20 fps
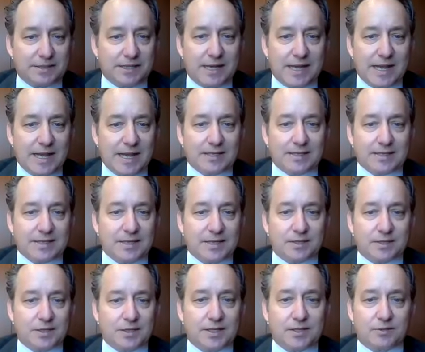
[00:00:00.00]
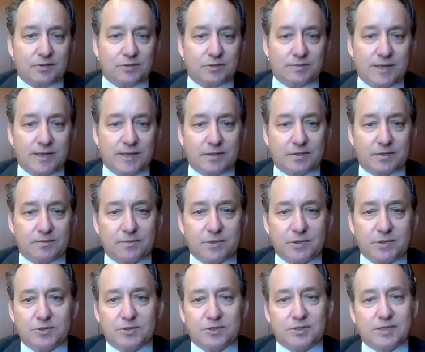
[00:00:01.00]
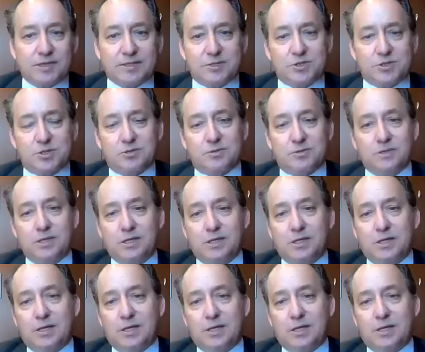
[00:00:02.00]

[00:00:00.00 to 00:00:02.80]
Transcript: a hand calculator or by a computer. And so,